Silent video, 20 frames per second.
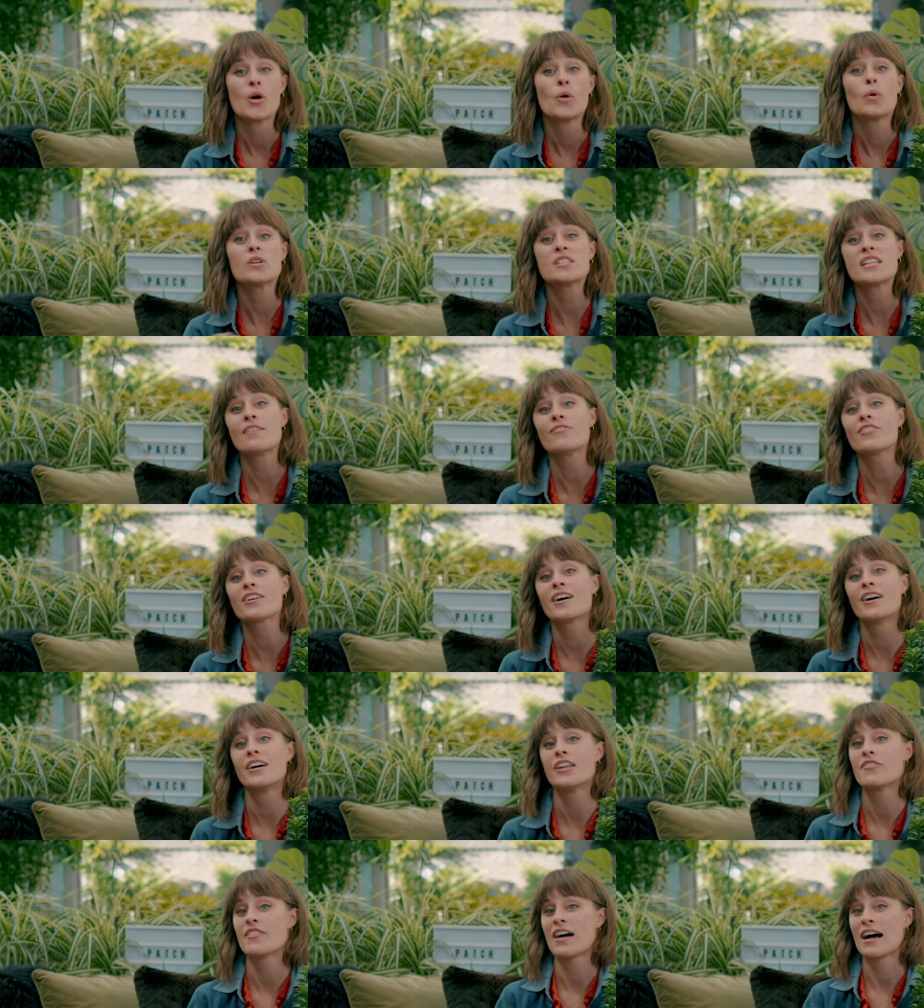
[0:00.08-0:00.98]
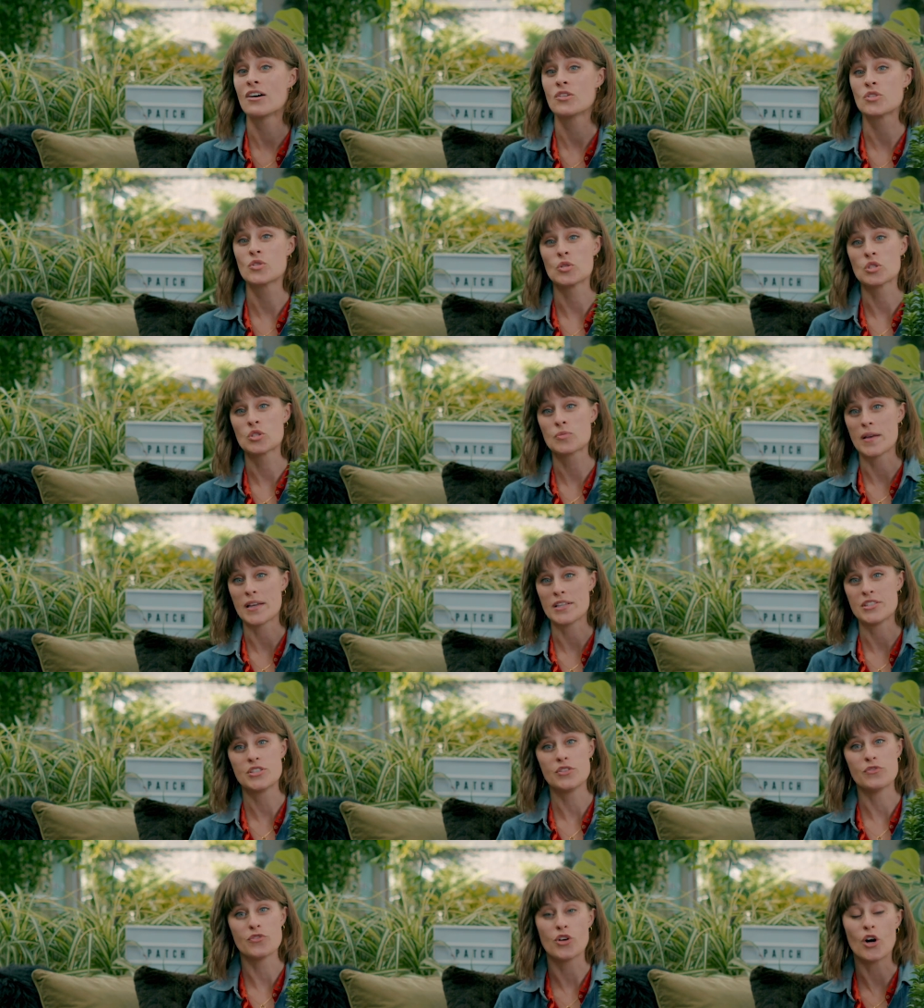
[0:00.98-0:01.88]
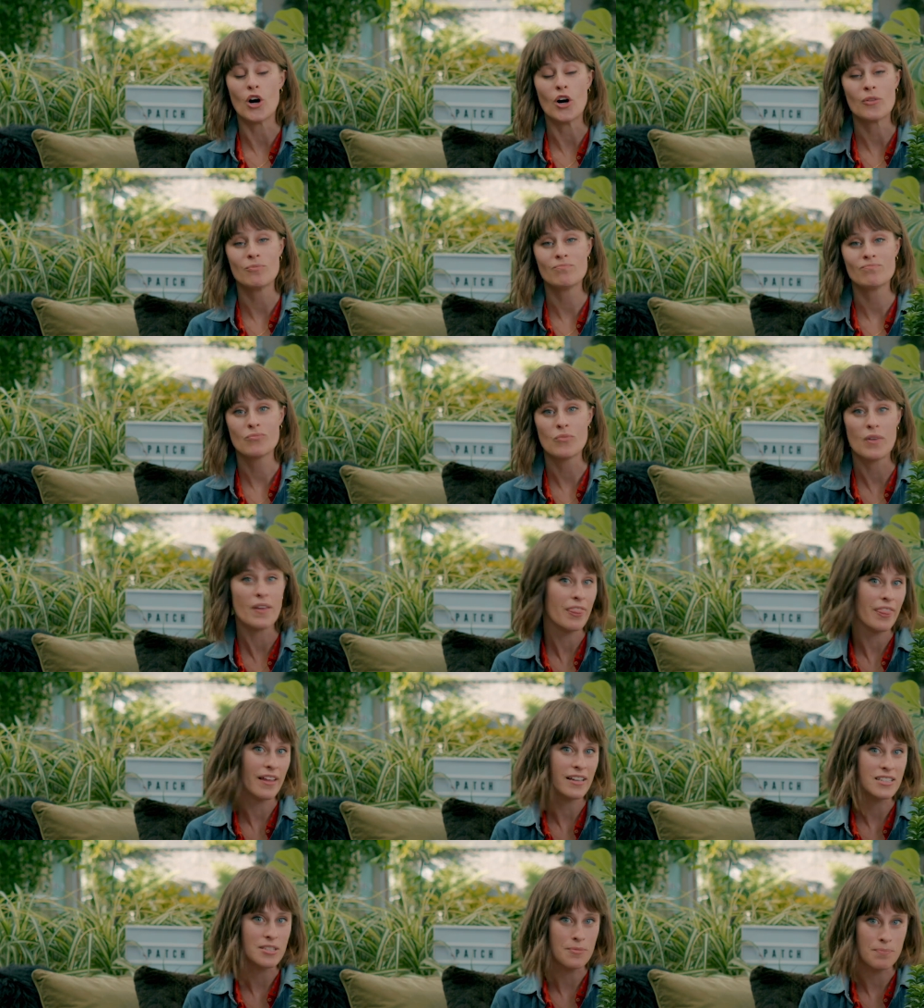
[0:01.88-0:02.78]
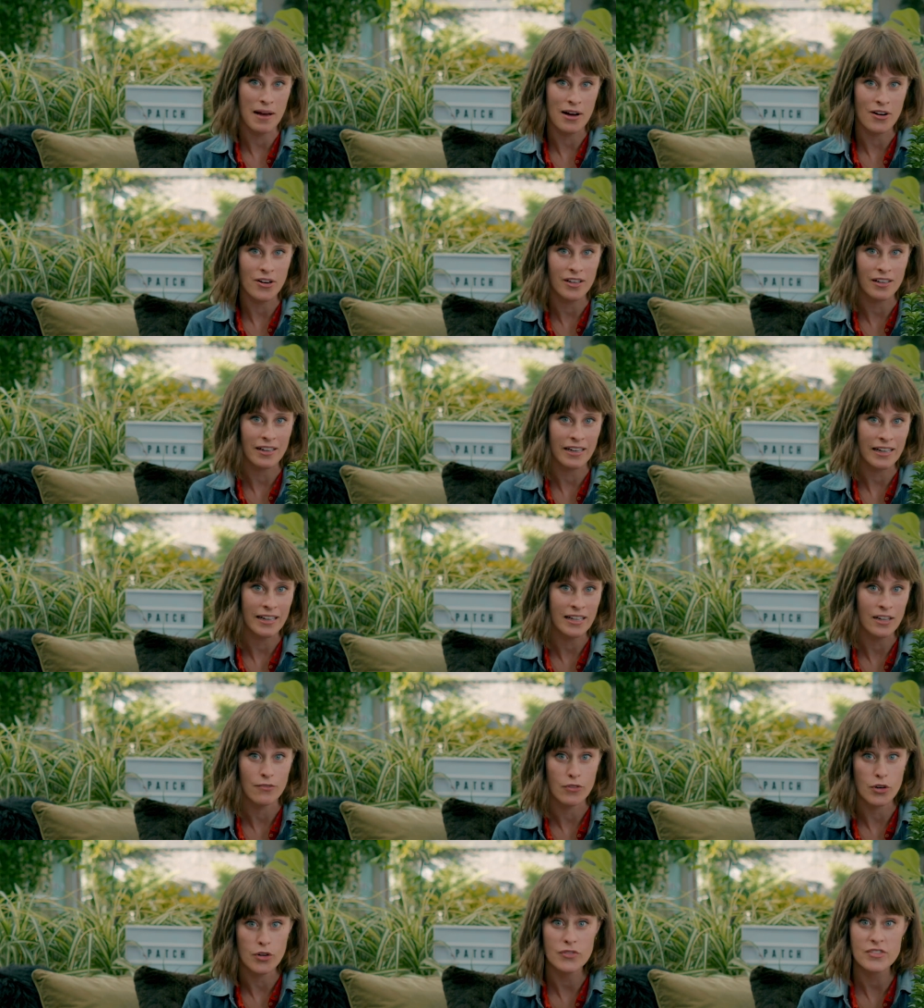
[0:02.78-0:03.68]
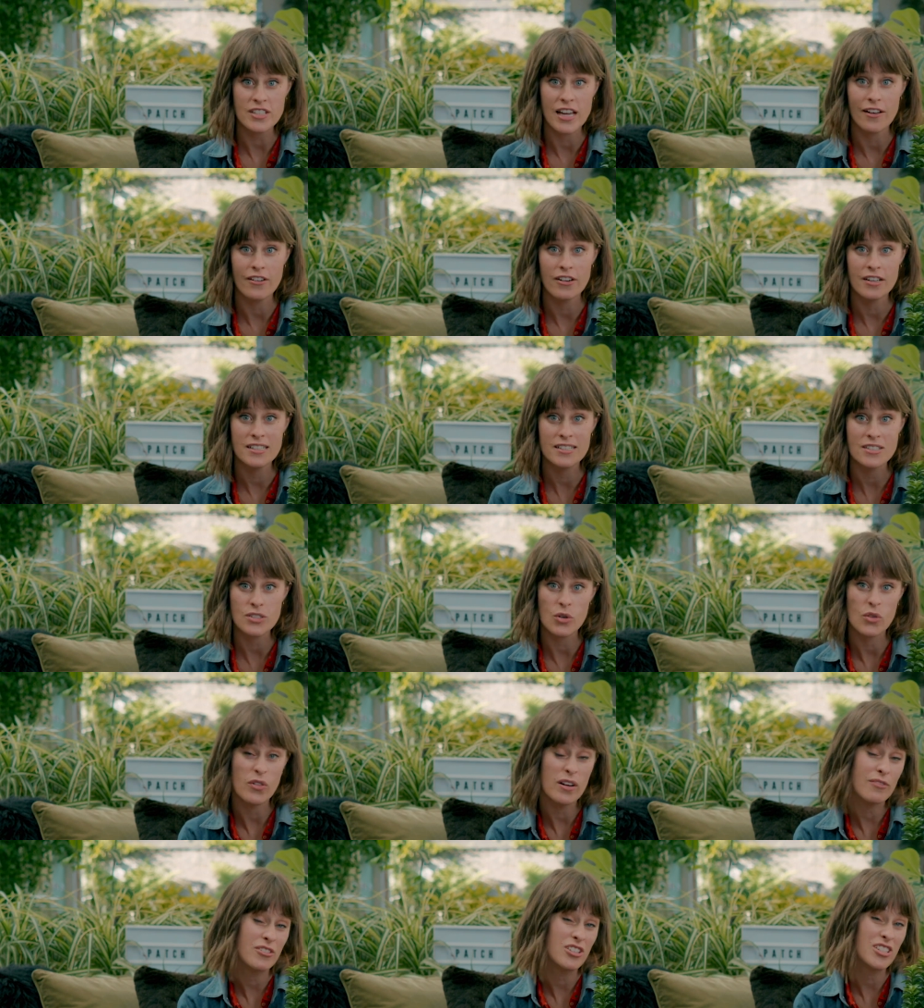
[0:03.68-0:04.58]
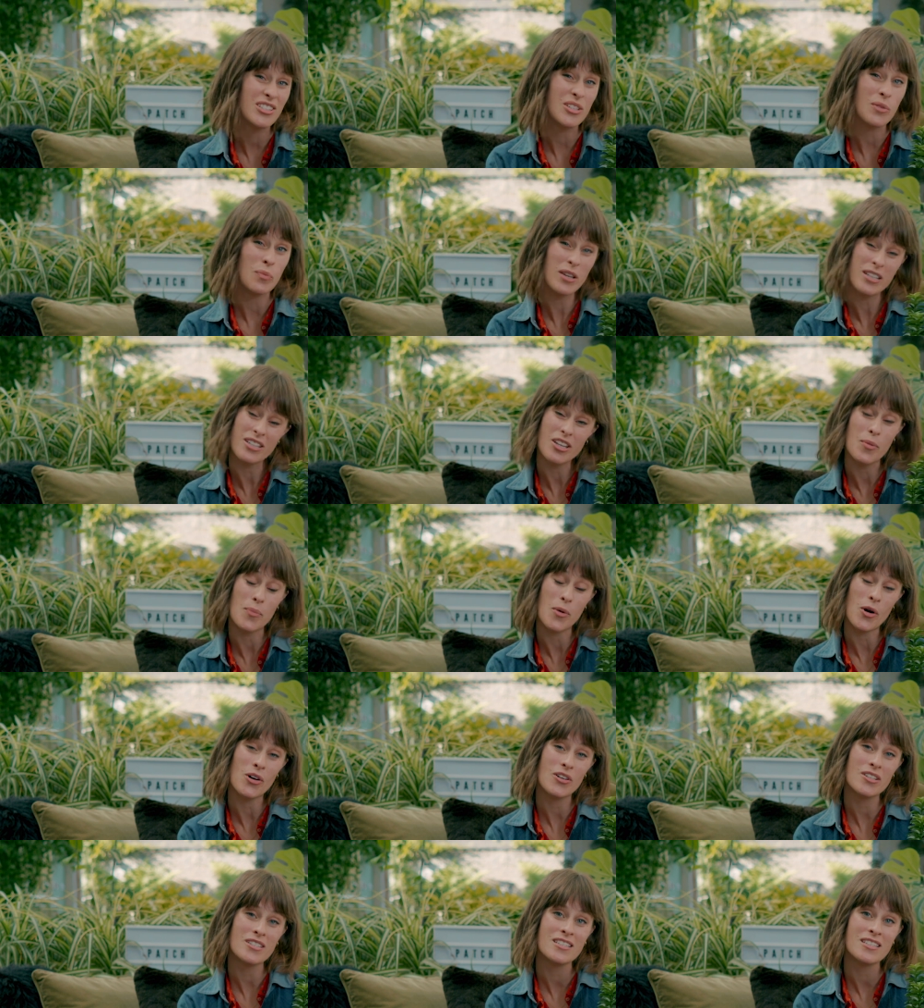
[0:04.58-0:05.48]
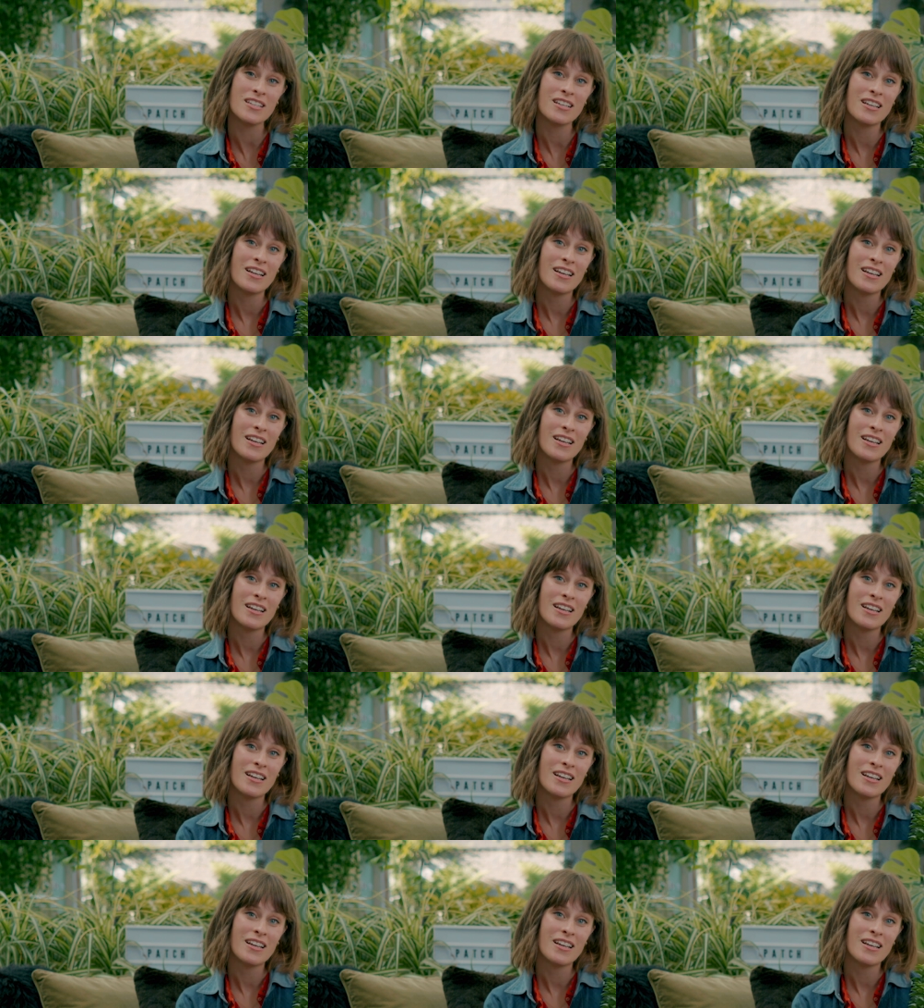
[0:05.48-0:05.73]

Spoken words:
Whatever kind of outdoor space you've got, whether that's a balcony, a roof terrace, or even just a window box,